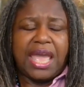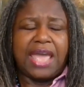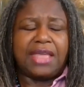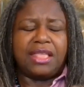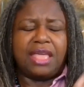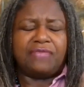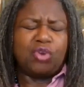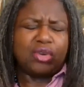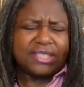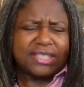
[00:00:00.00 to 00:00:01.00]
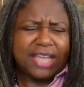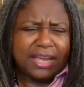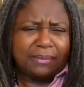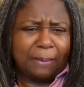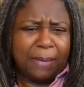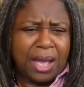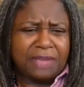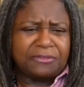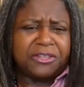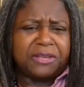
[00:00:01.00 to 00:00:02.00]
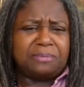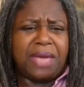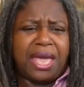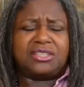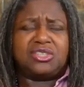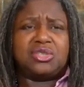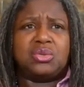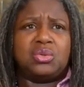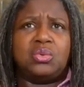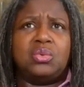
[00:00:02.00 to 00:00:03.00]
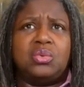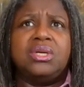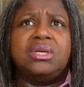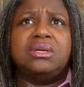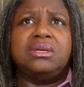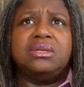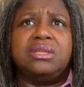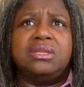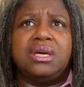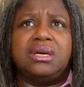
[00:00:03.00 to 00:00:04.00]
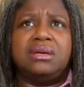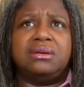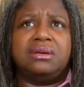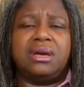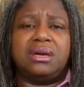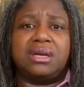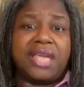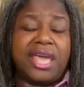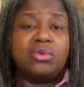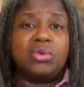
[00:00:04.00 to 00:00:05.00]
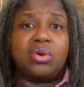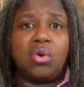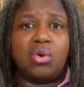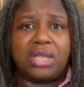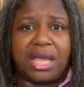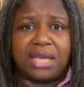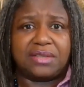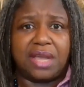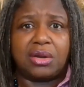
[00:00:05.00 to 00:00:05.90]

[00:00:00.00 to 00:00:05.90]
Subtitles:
And for a second, my mind flipped back to the kettle and core class.